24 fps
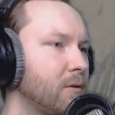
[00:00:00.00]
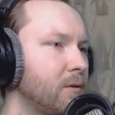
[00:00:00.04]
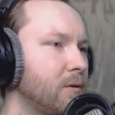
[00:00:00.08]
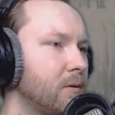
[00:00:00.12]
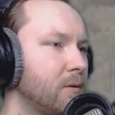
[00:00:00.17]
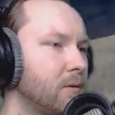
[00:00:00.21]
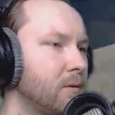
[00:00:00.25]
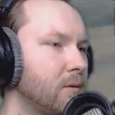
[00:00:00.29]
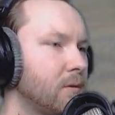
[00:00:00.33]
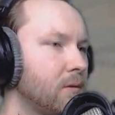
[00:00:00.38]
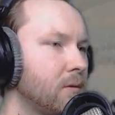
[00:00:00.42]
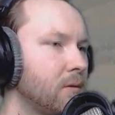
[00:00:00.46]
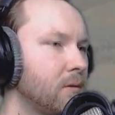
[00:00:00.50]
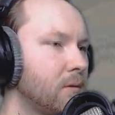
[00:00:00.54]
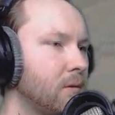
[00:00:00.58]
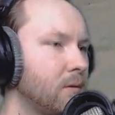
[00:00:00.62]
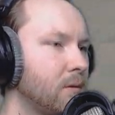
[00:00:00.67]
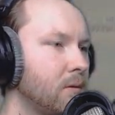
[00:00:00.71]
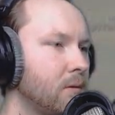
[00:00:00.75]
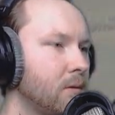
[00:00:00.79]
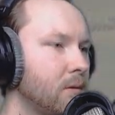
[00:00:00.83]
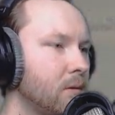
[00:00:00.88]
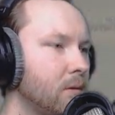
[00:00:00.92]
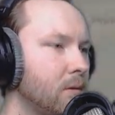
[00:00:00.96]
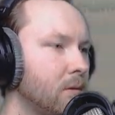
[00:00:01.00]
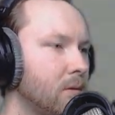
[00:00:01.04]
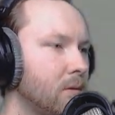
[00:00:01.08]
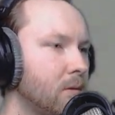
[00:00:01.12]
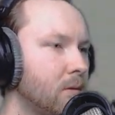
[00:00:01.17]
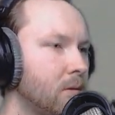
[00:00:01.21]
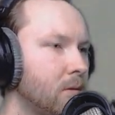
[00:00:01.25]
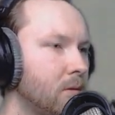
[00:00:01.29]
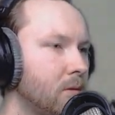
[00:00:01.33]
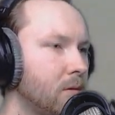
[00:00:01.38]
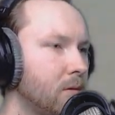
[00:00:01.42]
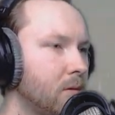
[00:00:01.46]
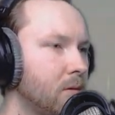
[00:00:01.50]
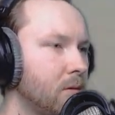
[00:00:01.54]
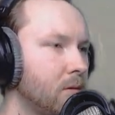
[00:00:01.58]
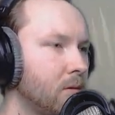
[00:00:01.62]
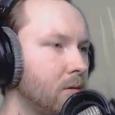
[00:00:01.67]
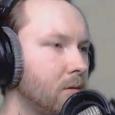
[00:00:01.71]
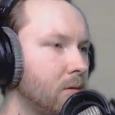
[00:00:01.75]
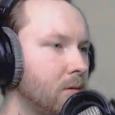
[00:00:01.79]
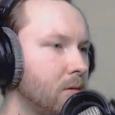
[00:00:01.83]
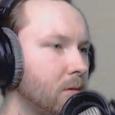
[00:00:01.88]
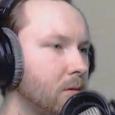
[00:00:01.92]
No one is speaking in this clip.